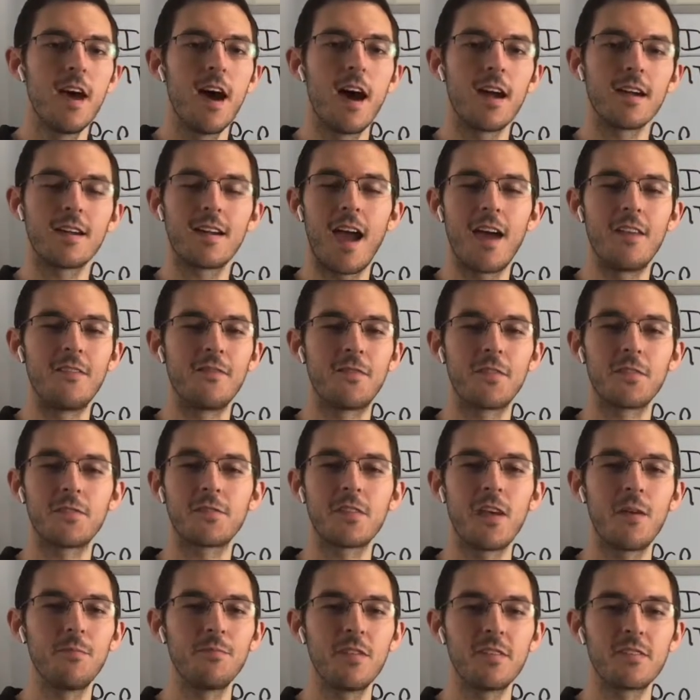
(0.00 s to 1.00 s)
Again, for
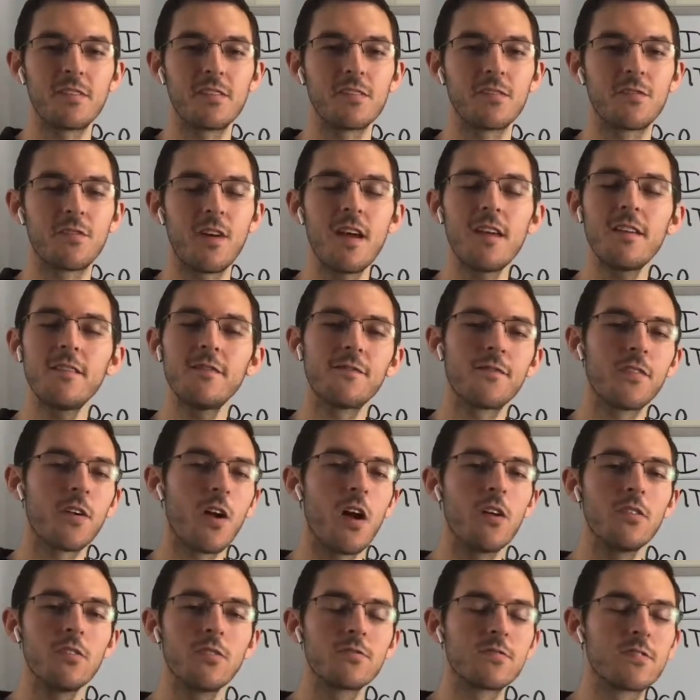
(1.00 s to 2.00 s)
some, this is great.
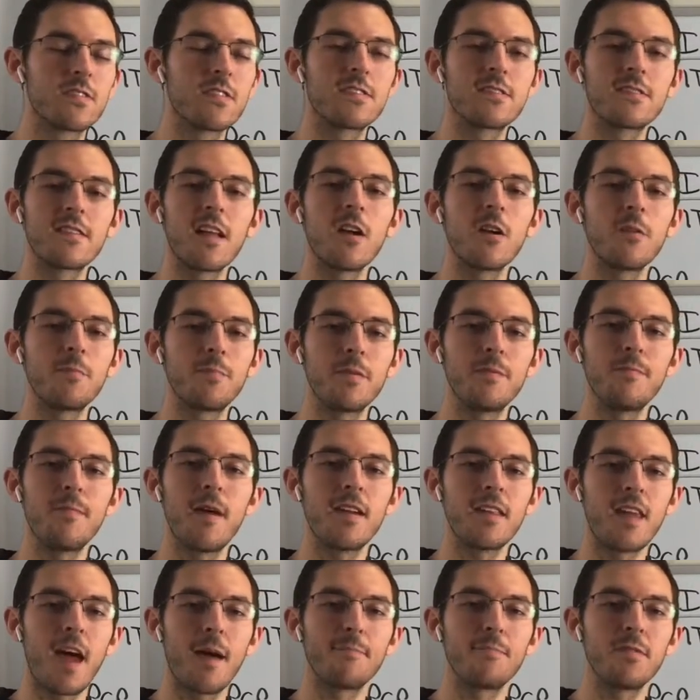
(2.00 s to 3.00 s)
For others, this therapy
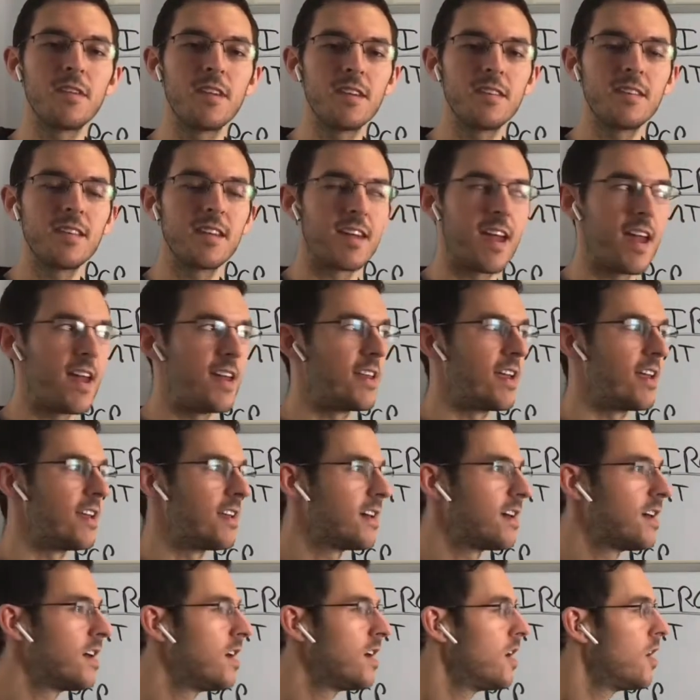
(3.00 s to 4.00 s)
may not be indicated.
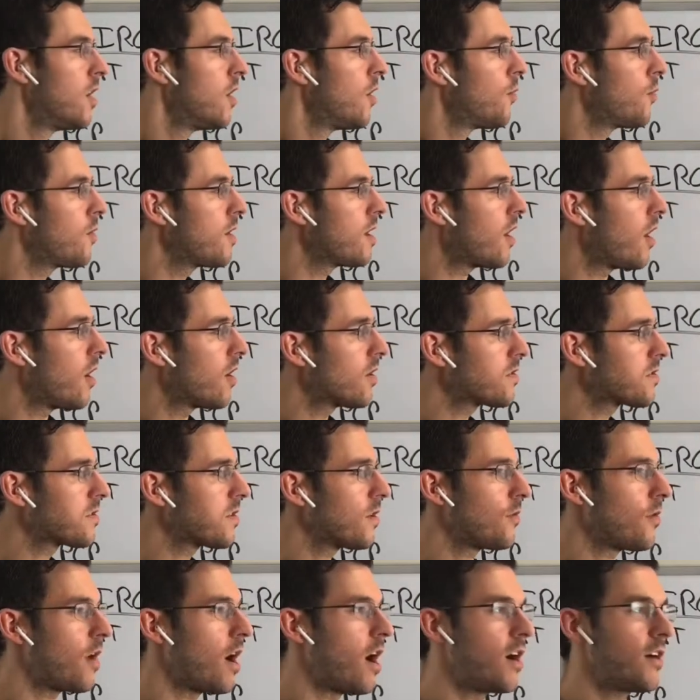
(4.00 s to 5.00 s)
We
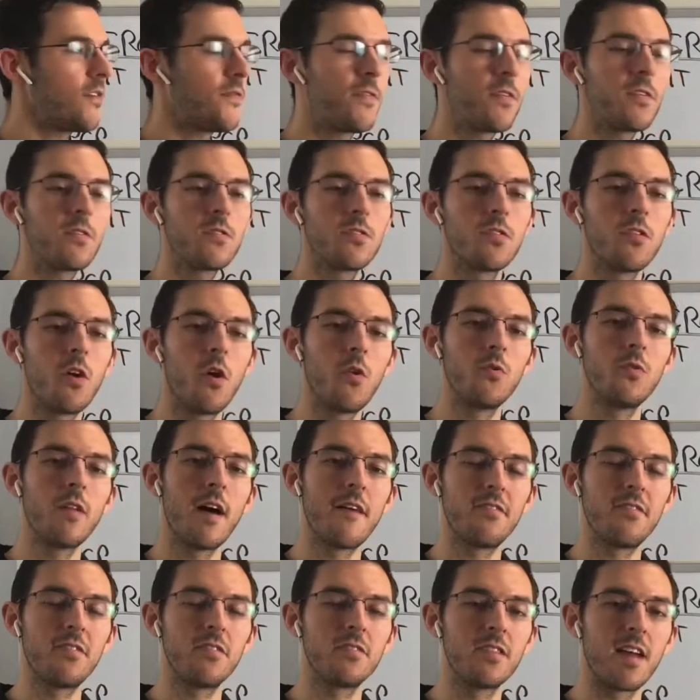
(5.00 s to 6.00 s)
also offer
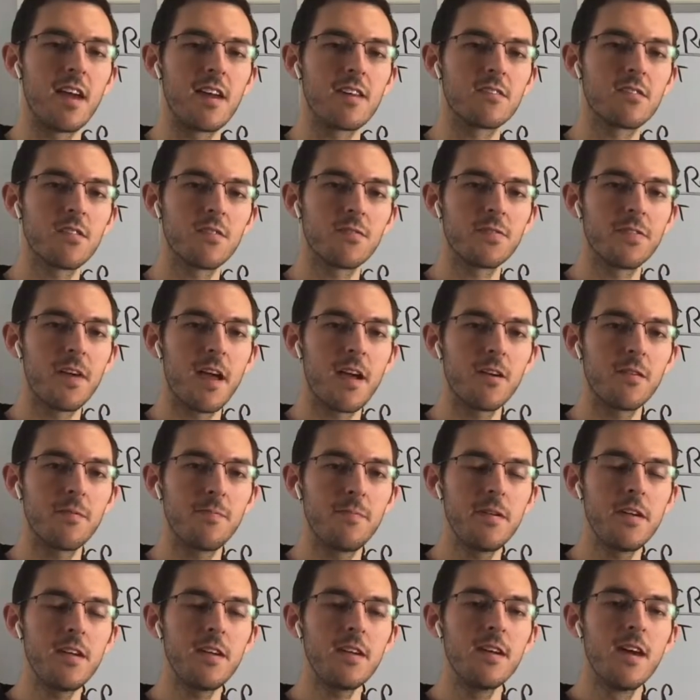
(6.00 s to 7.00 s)
low-level laser
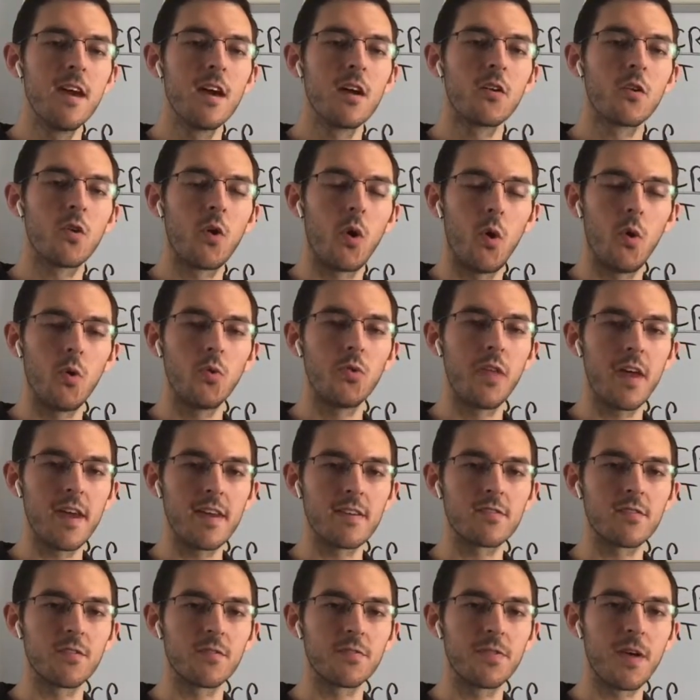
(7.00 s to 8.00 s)
therapy, cold
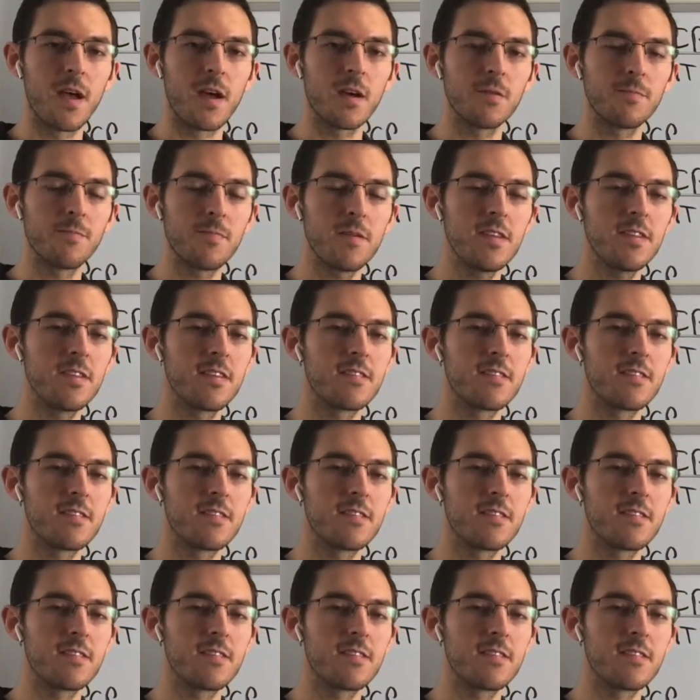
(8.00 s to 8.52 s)
laser therapy.